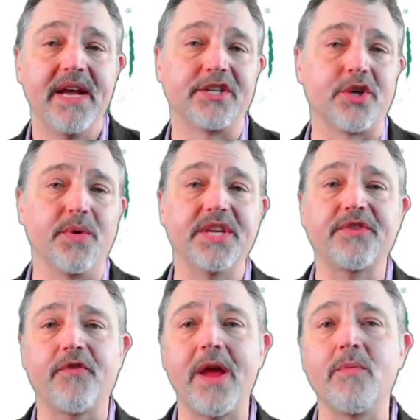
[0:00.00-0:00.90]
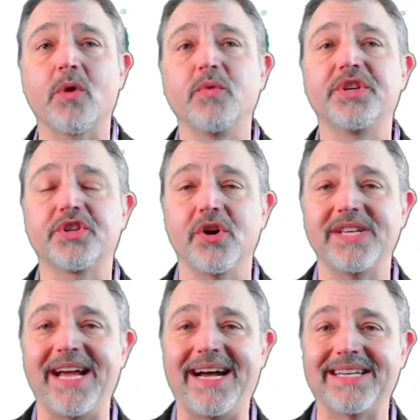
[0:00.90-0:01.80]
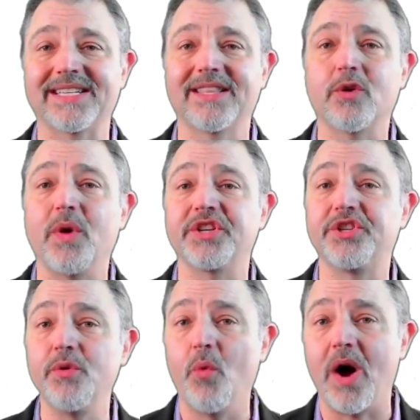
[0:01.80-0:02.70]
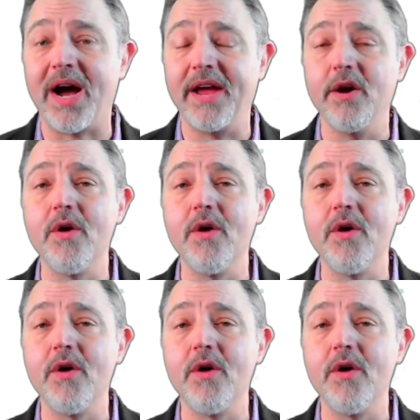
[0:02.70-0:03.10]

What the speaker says: And so with this framework, we start to ask the question why